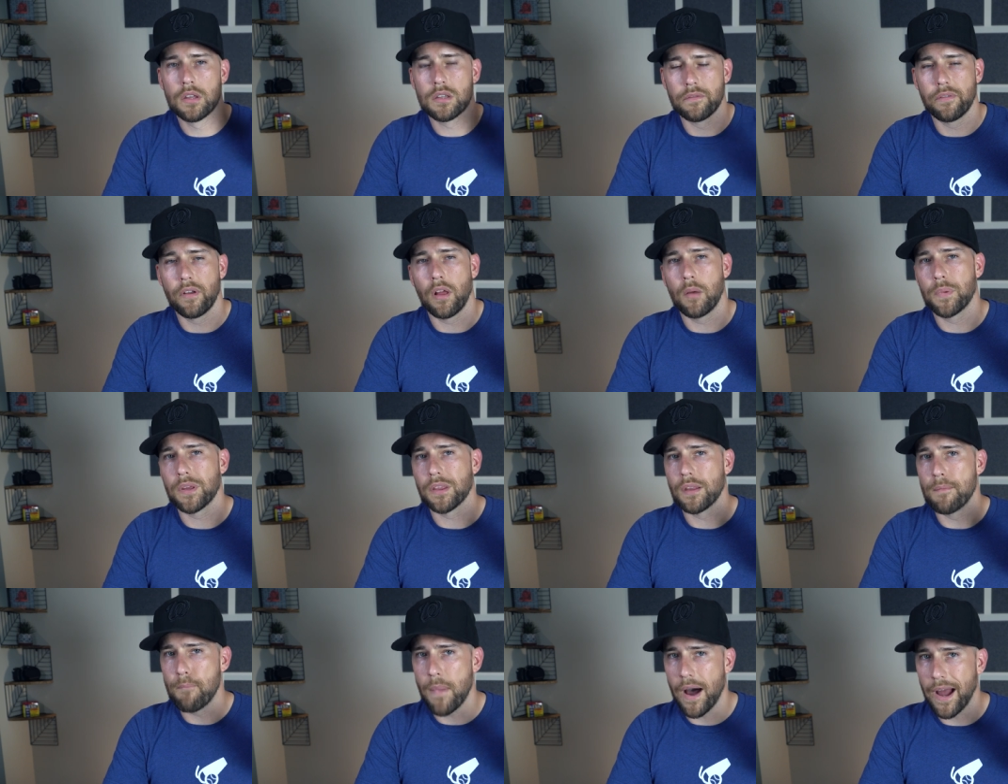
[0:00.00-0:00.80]

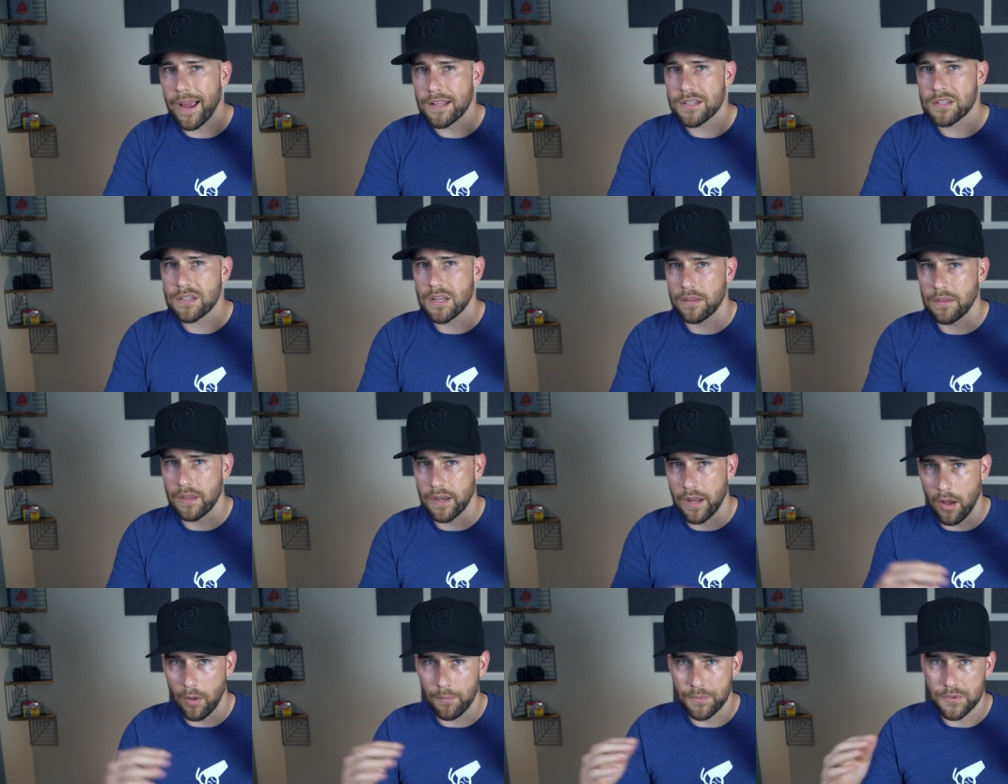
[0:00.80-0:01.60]
developing the mindset
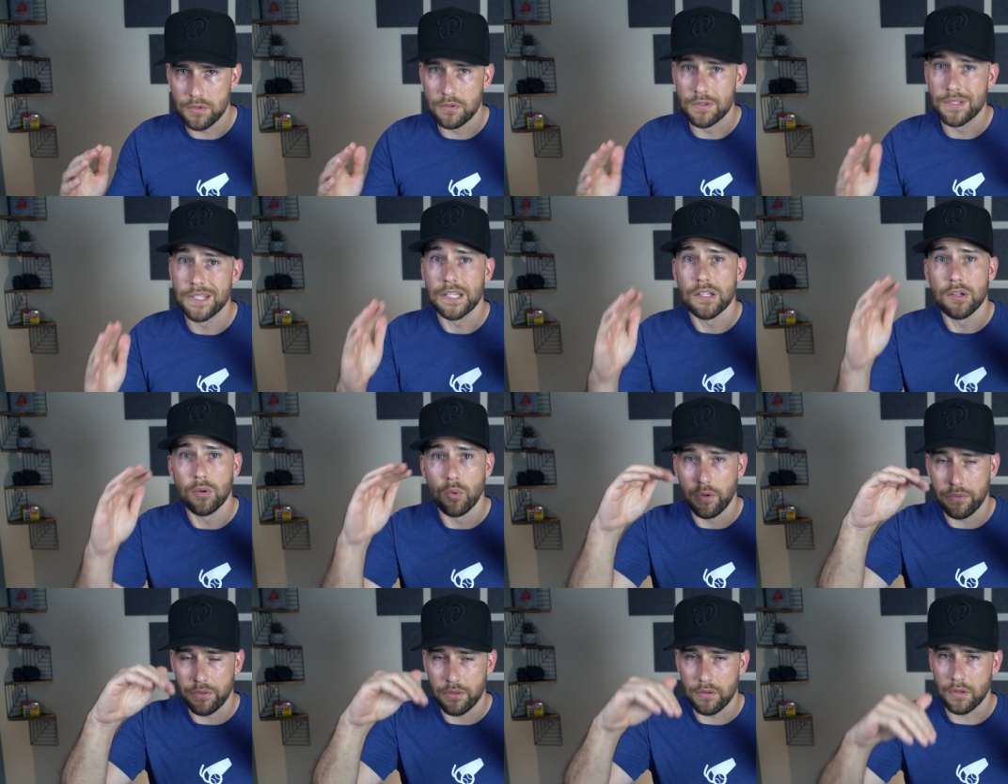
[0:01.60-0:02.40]
that helps you deal
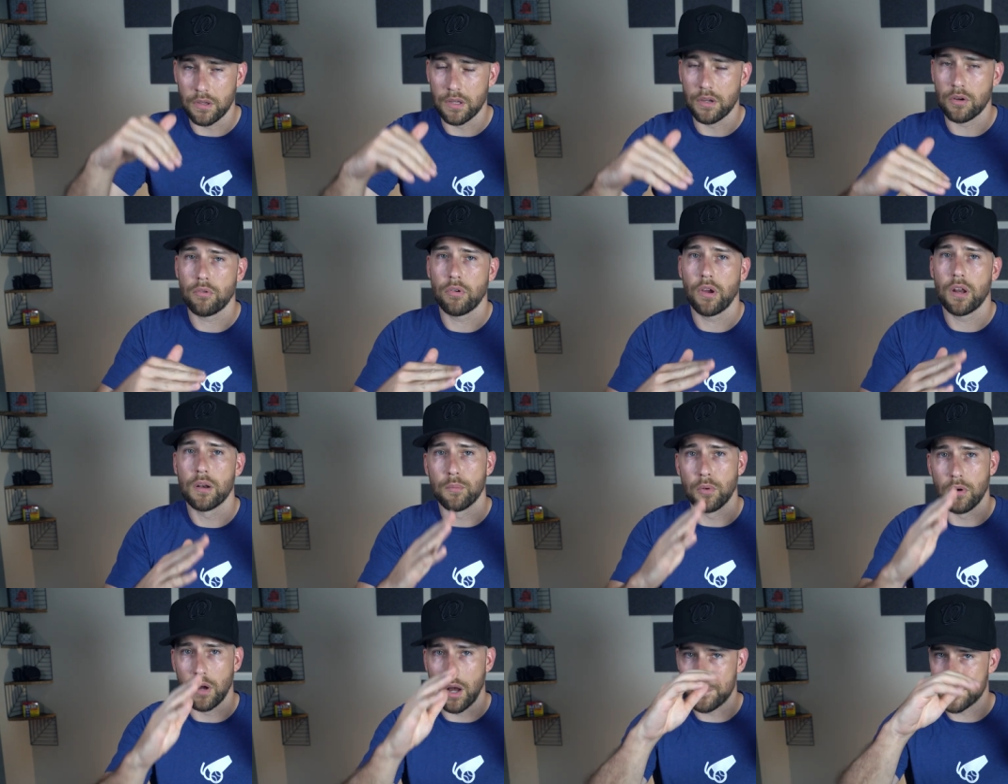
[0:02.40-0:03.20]
with the
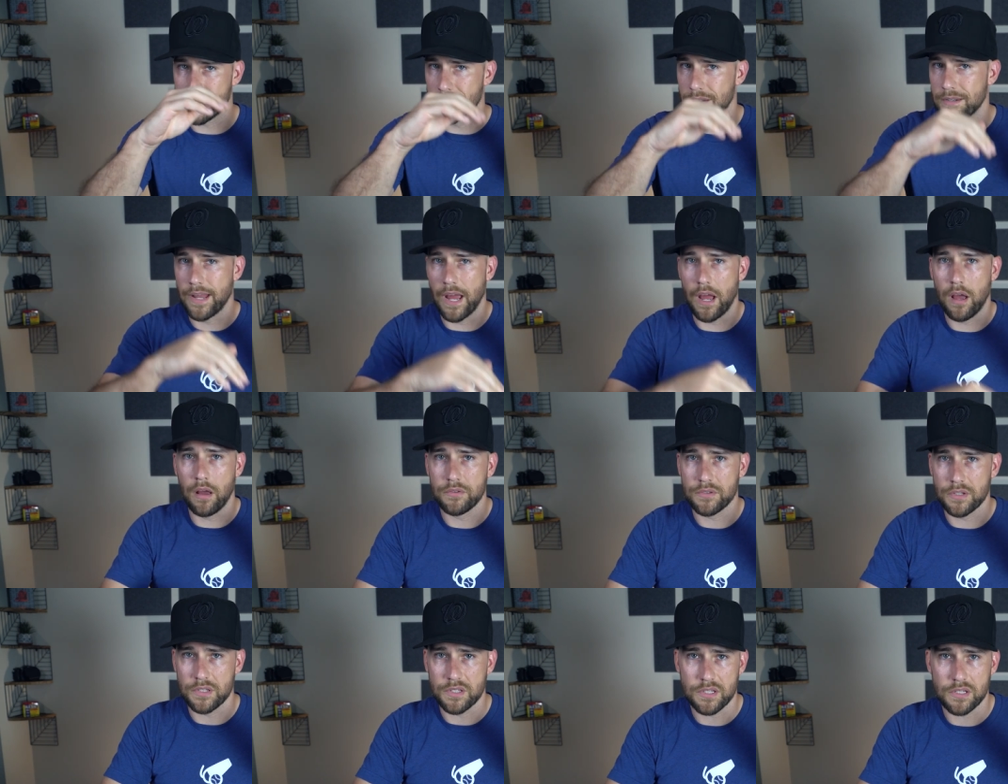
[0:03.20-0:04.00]
incredible ups and
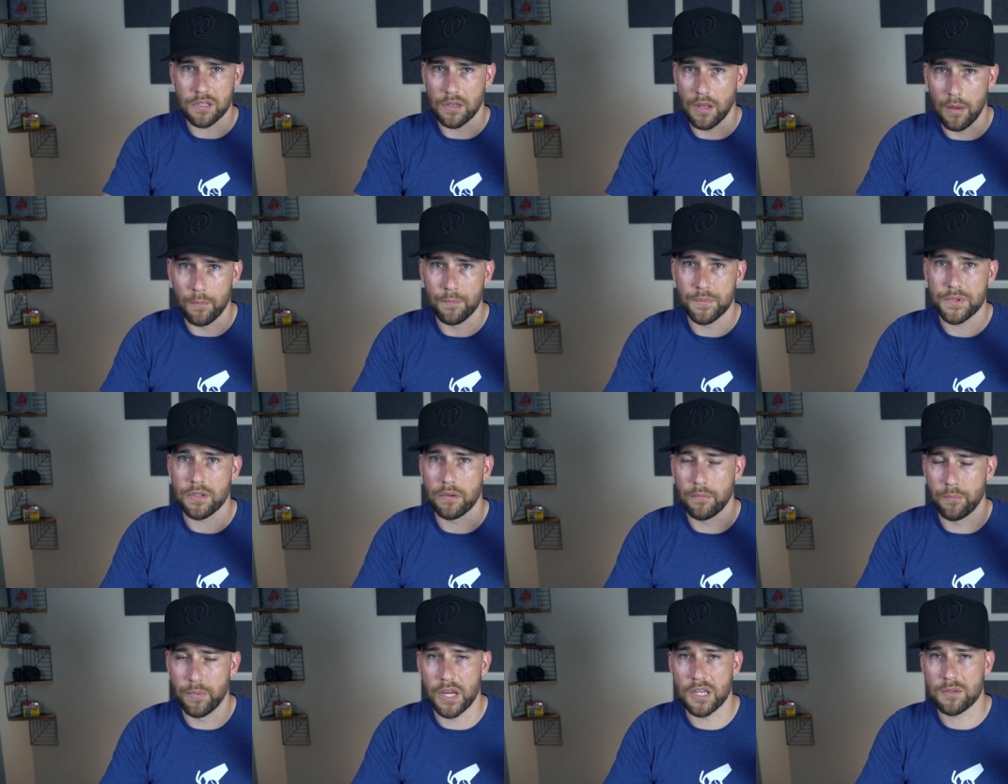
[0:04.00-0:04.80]
downs and slumps
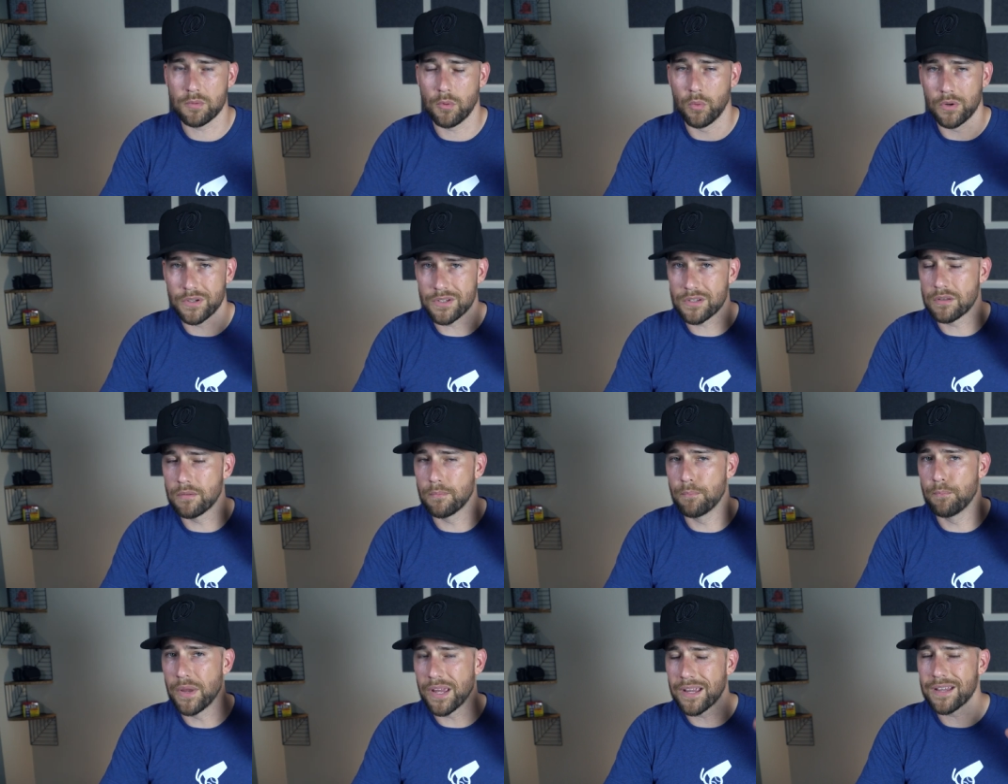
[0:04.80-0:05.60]
of baseball, which is the
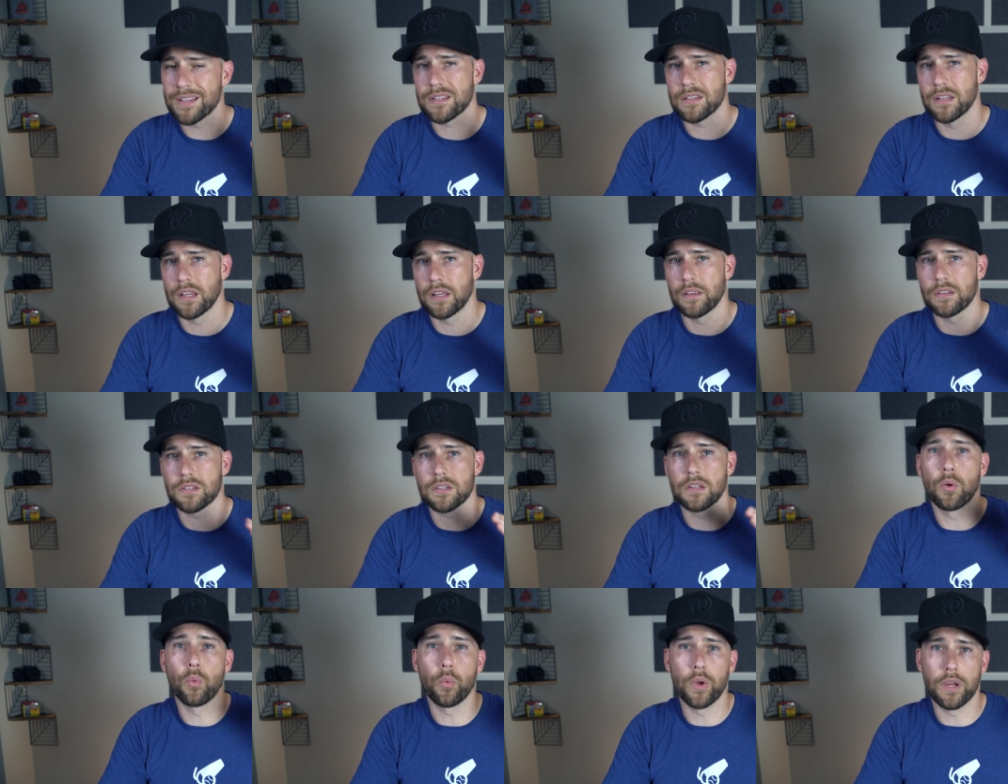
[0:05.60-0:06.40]
biggest thing that's
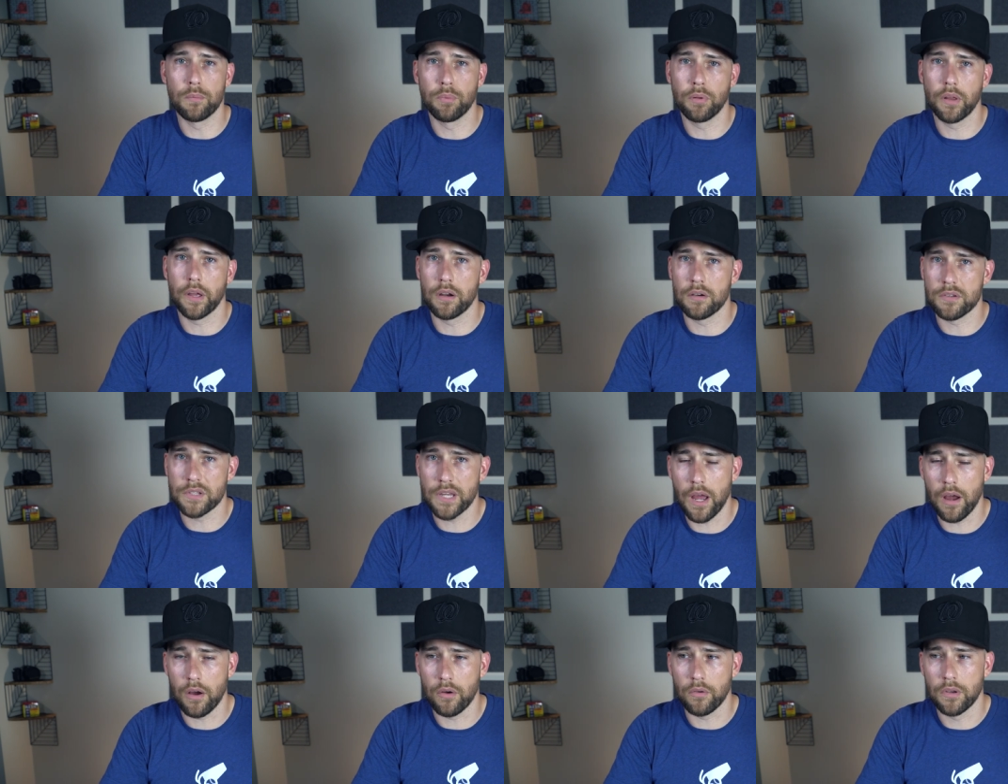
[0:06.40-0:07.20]
going to weed players
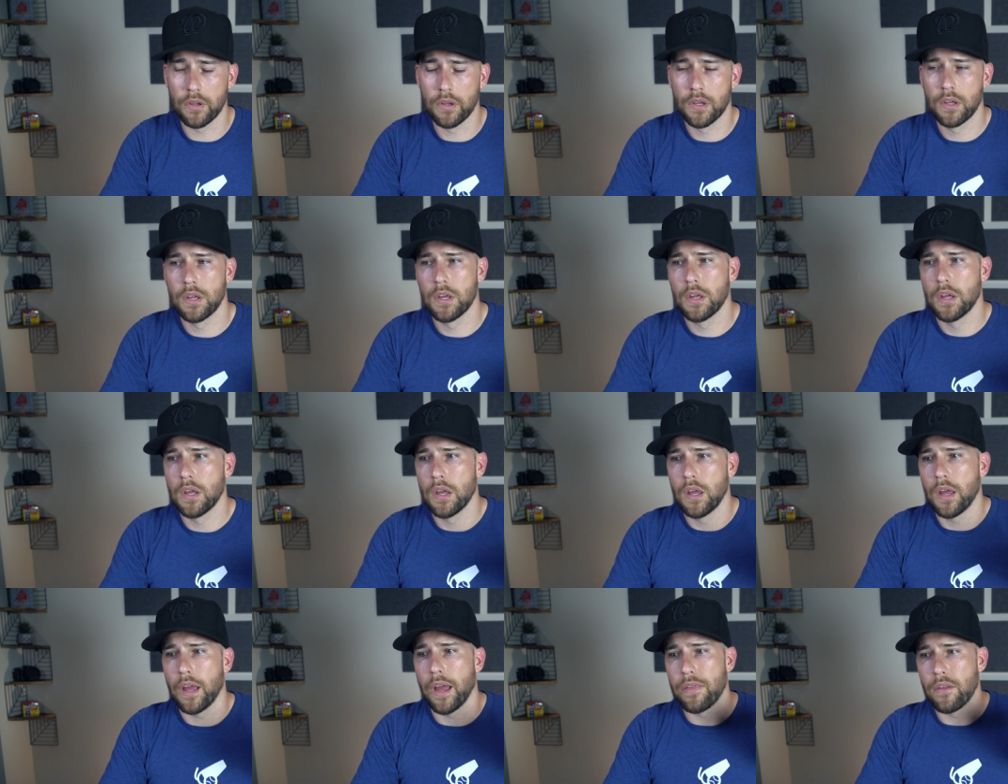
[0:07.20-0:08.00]
out.
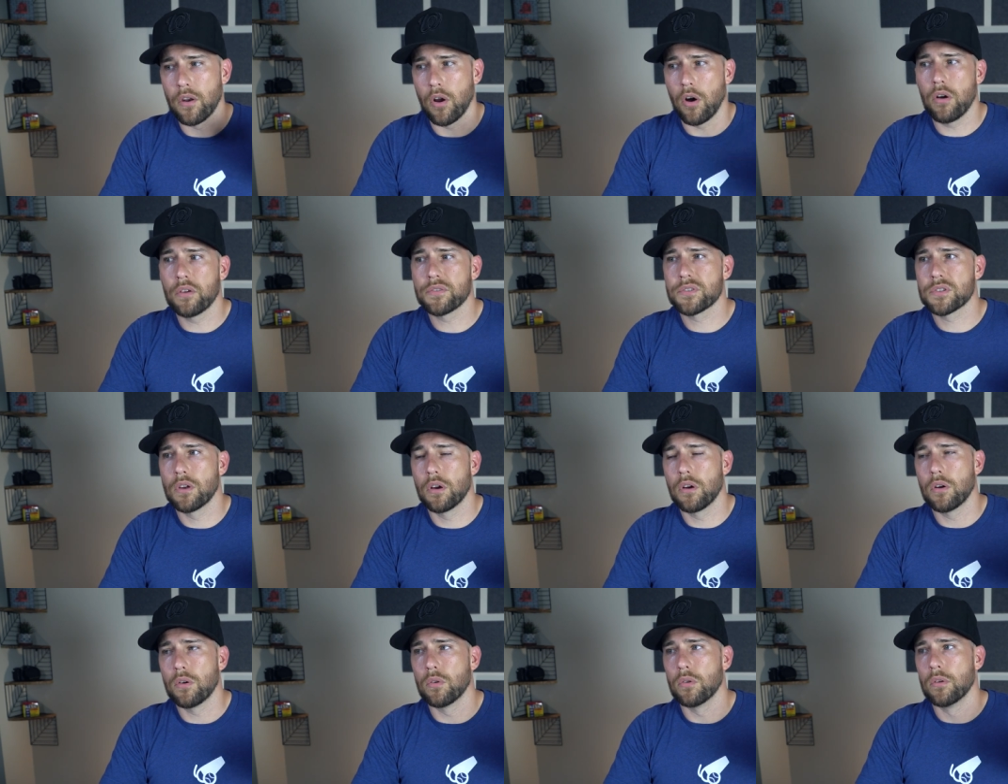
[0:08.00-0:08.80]
And then
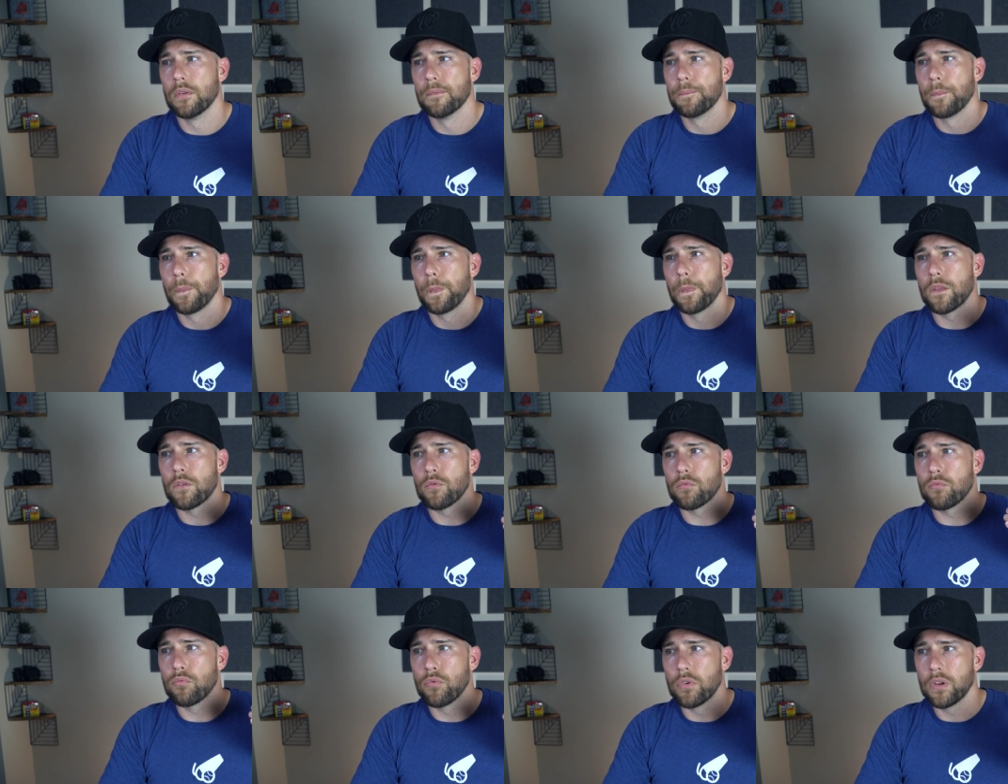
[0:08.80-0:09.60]
also
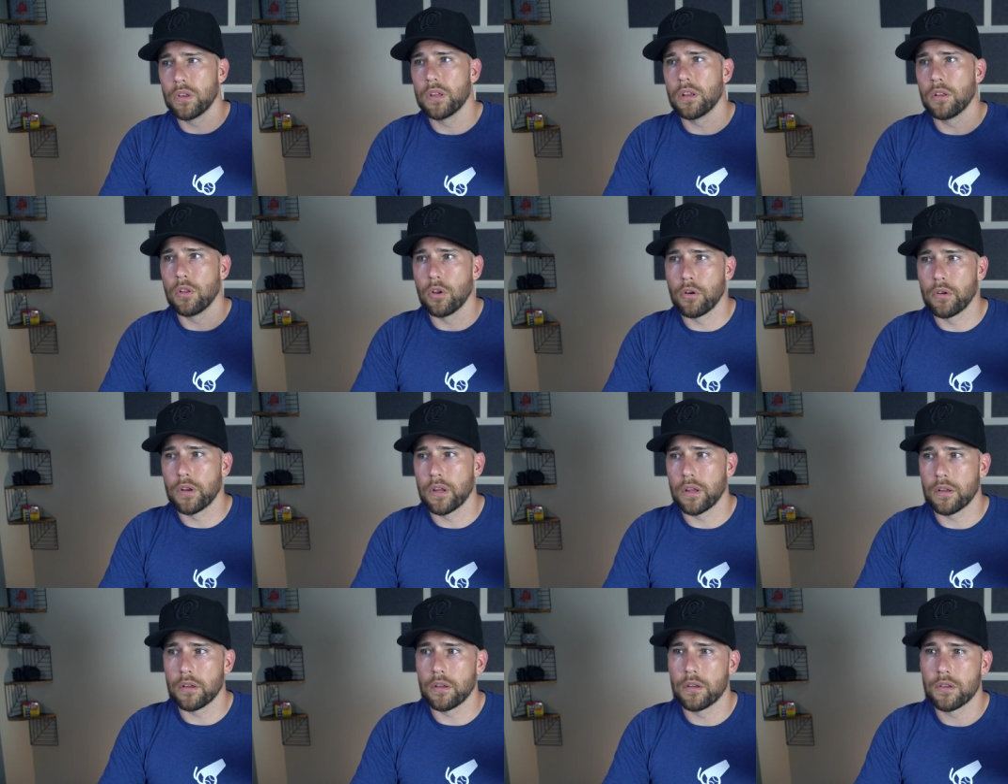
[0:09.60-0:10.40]
really
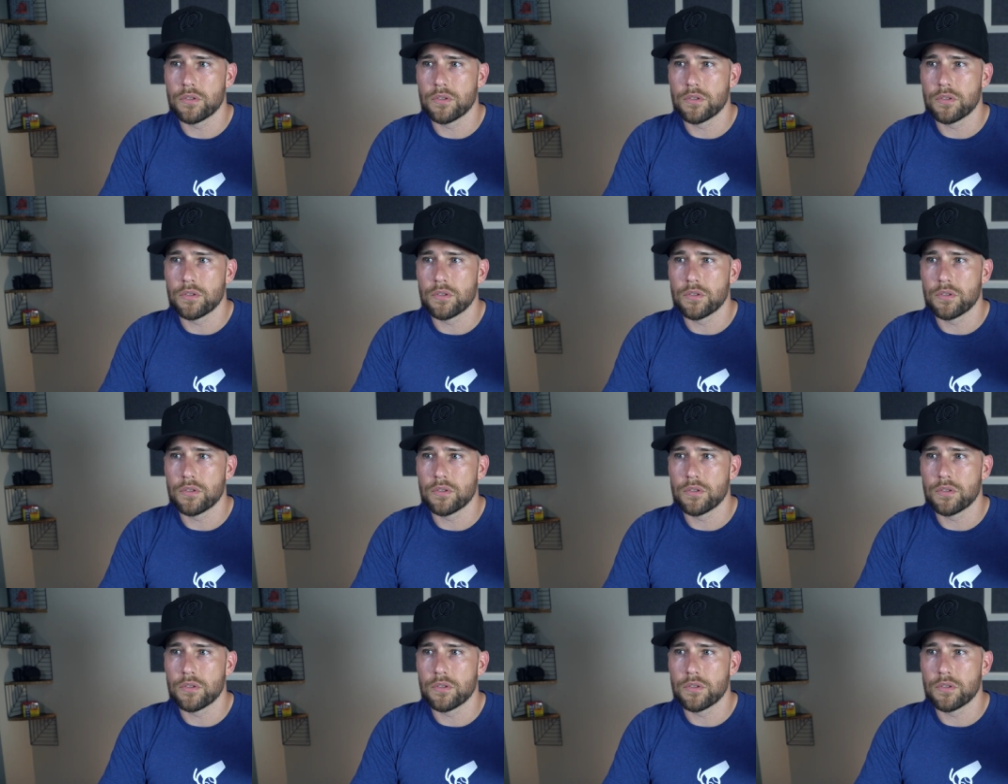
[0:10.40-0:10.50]
learning